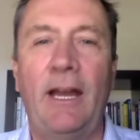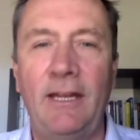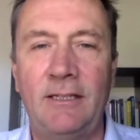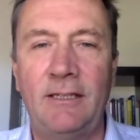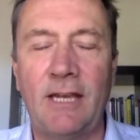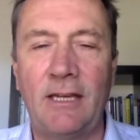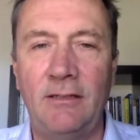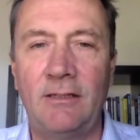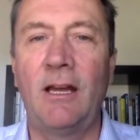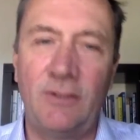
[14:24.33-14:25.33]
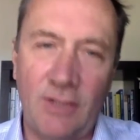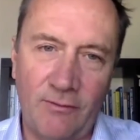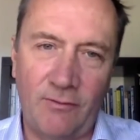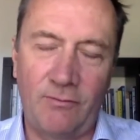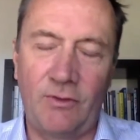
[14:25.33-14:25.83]
I need to take you to
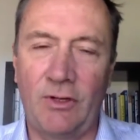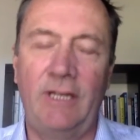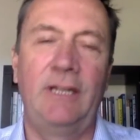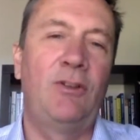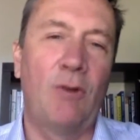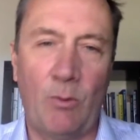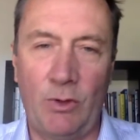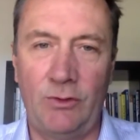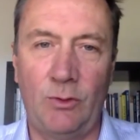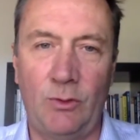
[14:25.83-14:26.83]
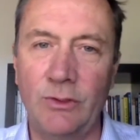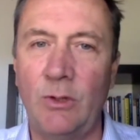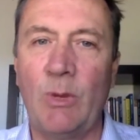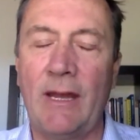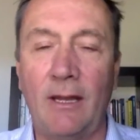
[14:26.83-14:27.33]
lunch. I've got an issue. I want to talk
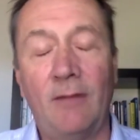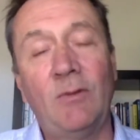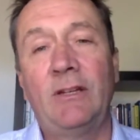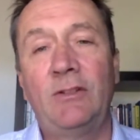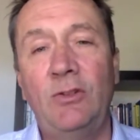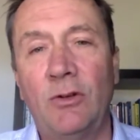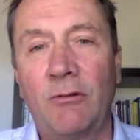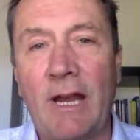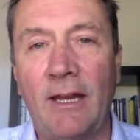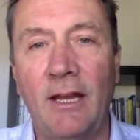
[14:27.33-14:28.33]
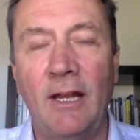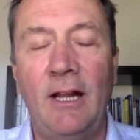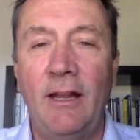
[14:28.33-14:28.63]
to you about it. I'm like, sure, great.